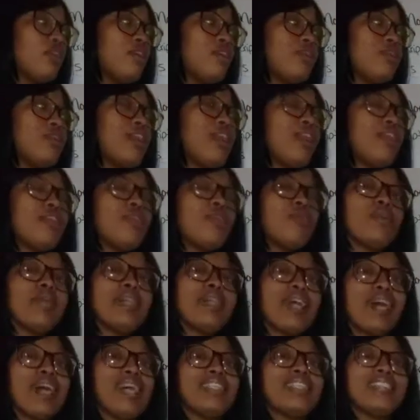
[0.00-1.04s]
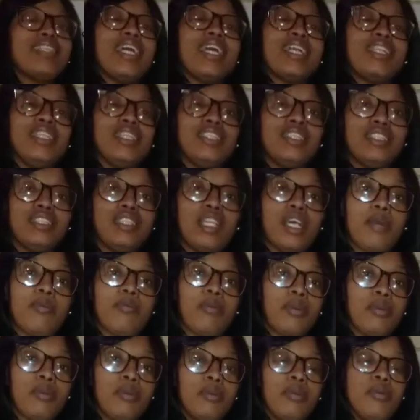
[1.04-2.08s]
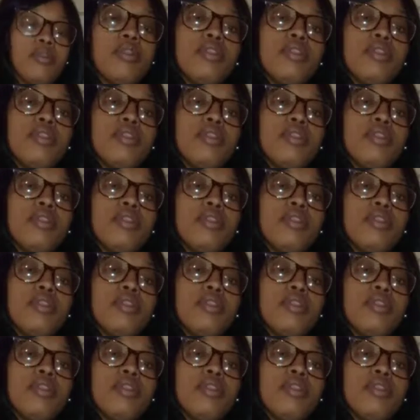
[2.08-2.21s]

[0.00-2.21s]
then you can contact this number.